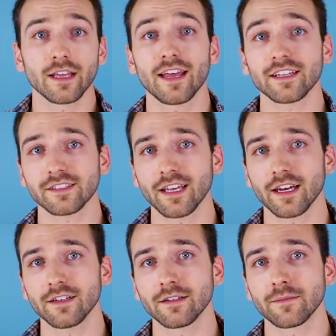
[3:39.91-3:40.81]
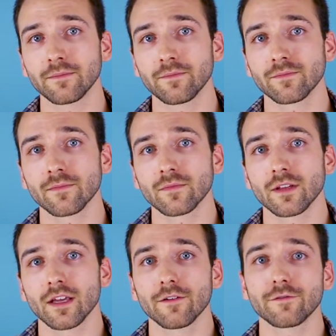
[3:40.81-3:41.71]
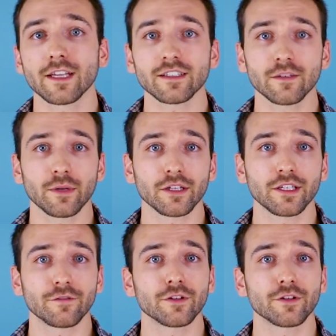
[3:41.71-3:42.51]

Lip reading: That said, flexibility